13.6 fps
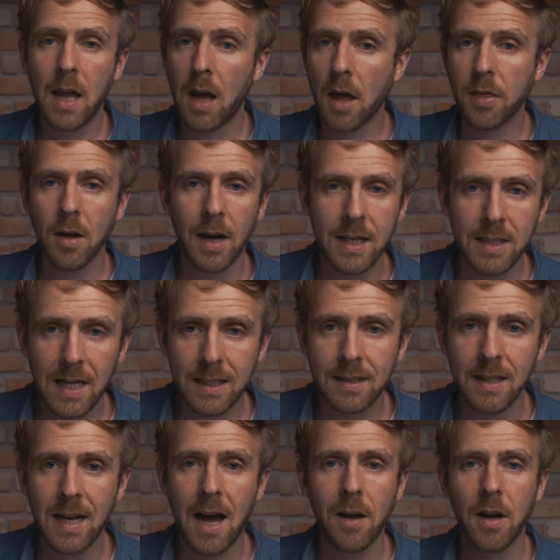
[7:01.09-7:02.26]
I thought I'd test
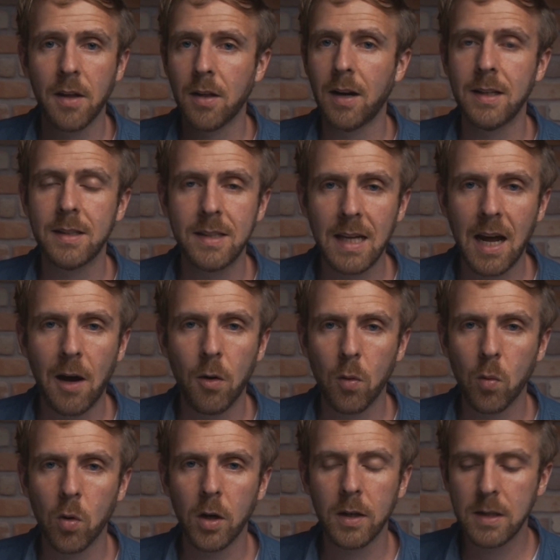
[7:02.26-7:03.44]
it out. I thought I'd see how it
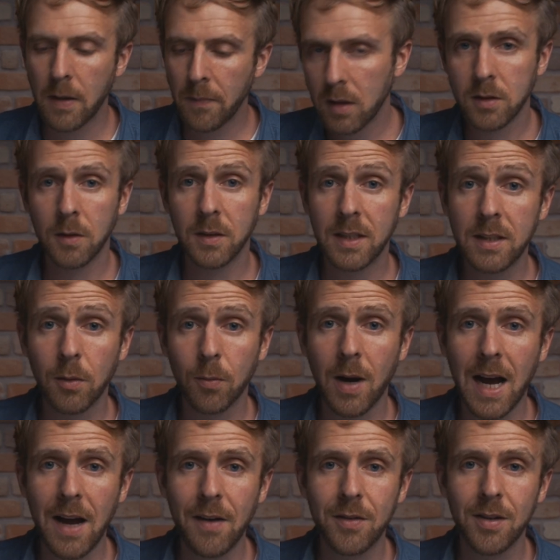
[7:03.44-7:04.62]
worked. So as this
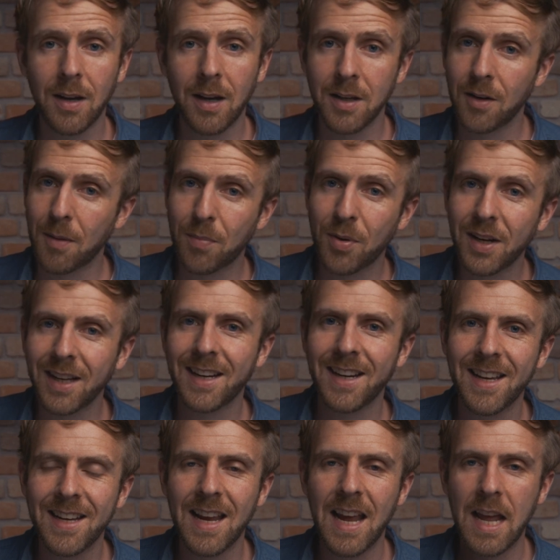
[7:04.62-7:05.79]
arrived, I'm putting it
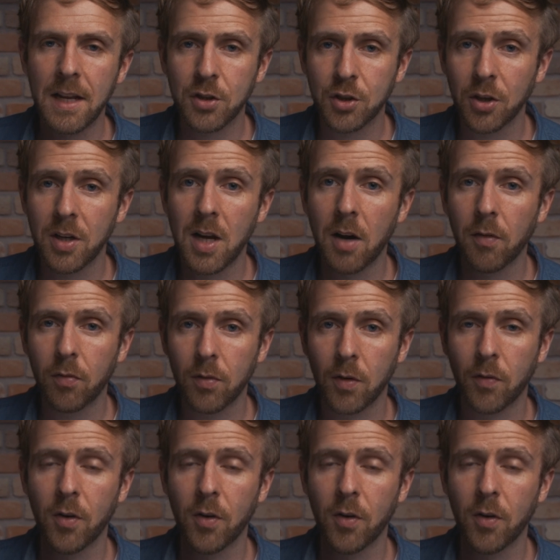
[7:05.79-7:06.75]
in, and sure enough, the